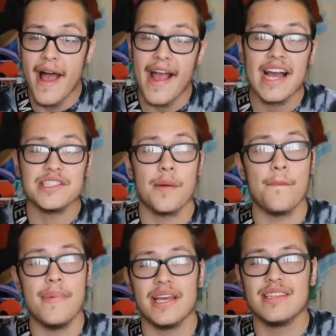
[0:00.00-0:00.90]
I got
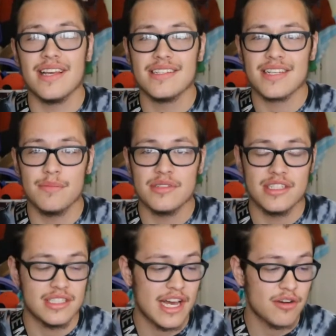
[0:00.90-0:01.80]
some big things coming to
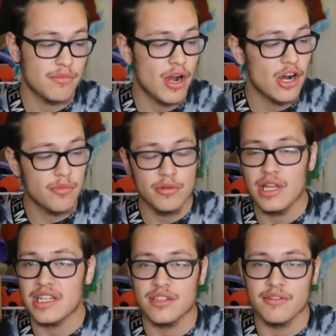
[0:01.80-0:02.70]
the channel, bro. I hope you
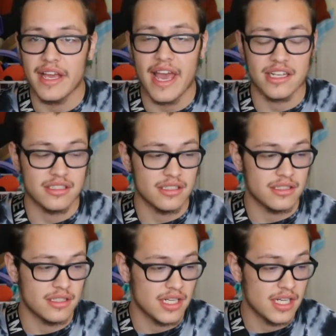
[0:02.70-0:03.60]
like the reaction.
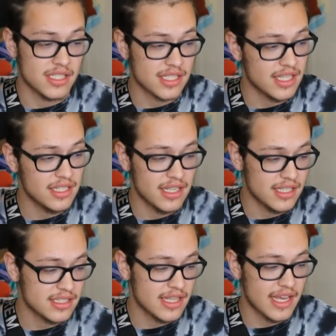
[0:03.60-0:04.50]
Ski did
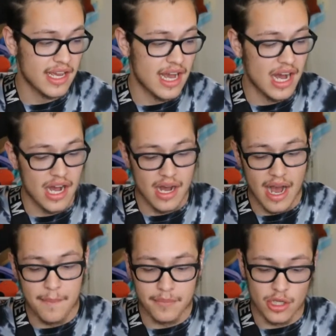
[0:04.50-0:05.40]
his thing.
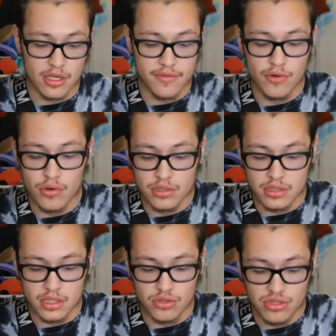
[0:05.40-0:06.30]
I'm looking forward
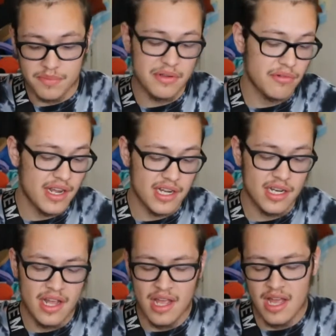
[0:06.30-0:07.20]
to Trippy Red.
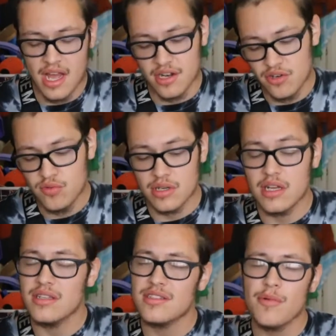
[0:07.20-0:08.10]
I do
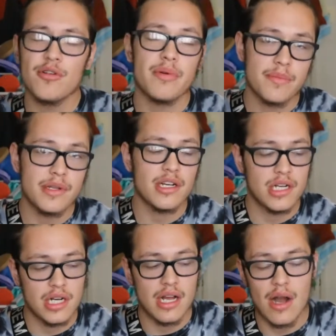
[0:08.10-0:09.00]
want to, Smoke Perp did
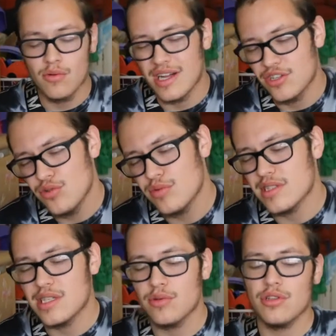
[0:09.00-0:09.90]
good. I do want
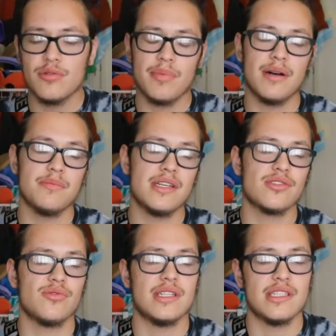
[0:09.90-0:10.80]
to see what Lil Pump does
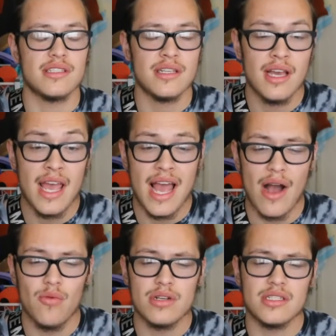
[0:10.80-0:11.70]
on his.
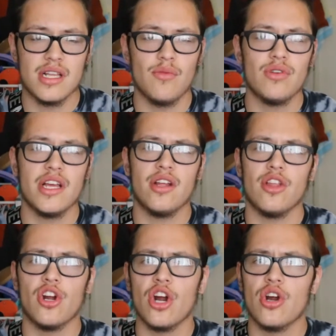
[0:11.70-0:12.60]
I want to hear
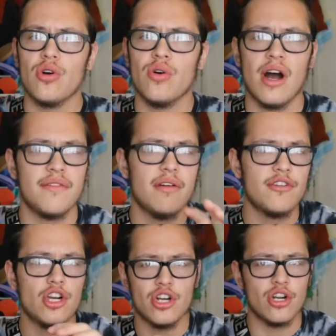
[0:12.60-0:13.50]
the girl. I've
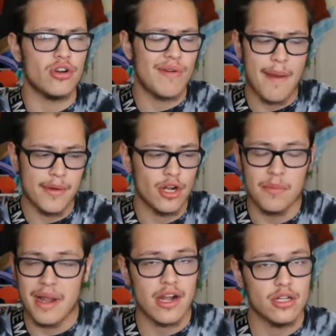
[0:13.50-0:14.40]
never heard her rap at all.
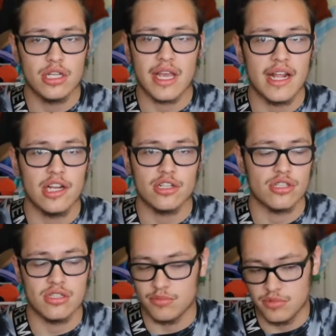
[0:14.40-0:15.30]
I'm not going to look at any of her
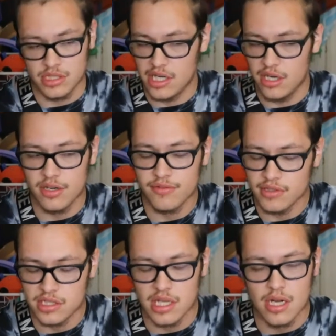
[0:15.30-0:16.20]
songs. I'm just hear her
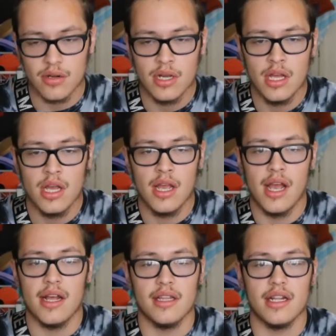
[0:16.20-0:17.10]
freestyle.
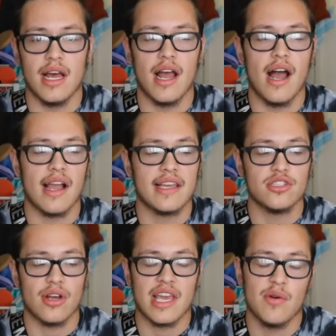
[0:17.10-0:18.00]
And then,
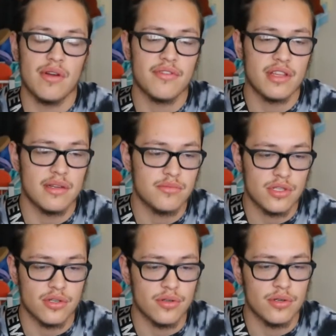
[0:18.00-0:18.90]
so I can't wait for them
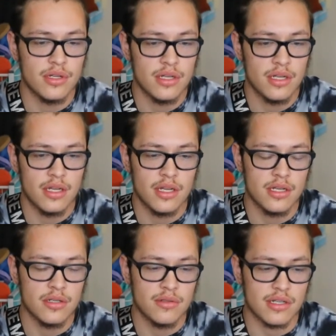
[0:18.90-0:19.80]
to,
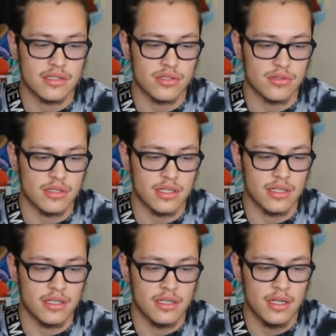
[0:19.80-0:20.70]
who else is on there?